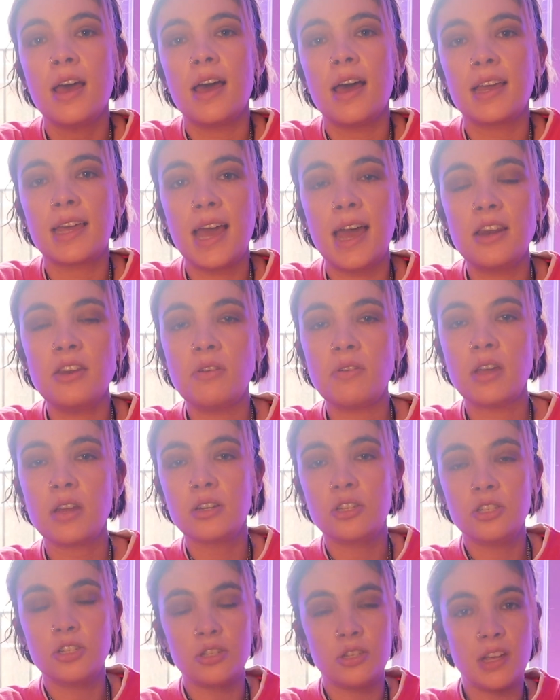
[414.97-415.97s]
Again, you
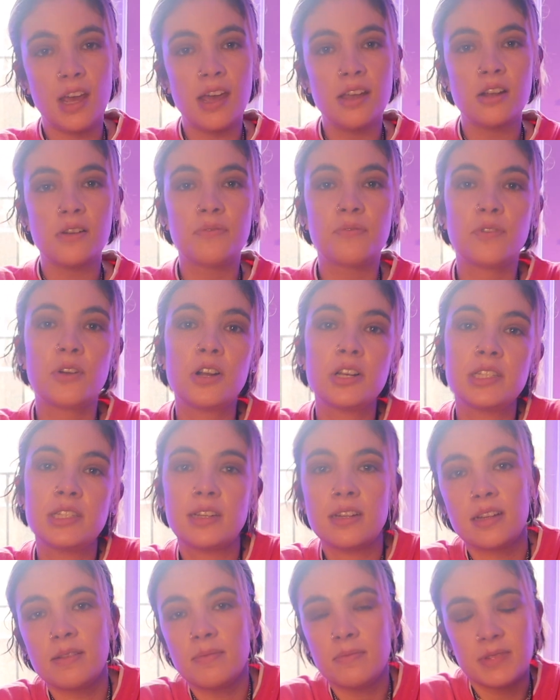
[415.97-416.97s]
can get your
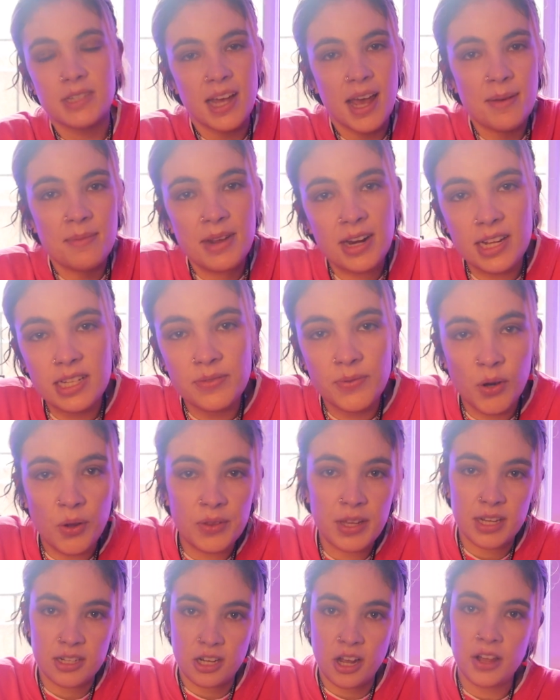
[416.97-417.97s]
first 10 minutes for
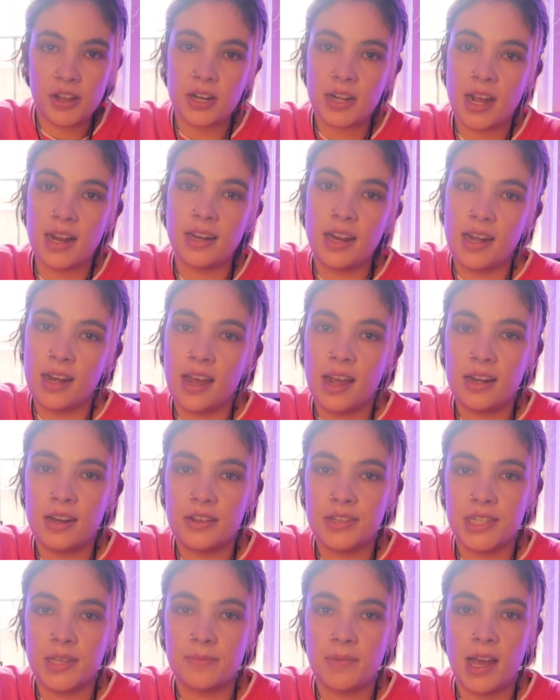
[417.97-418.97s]
only $1.99
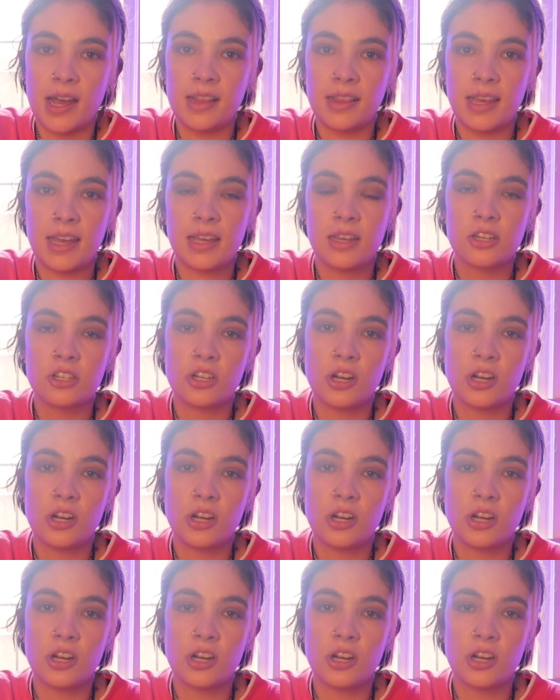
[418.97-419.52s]
using my link,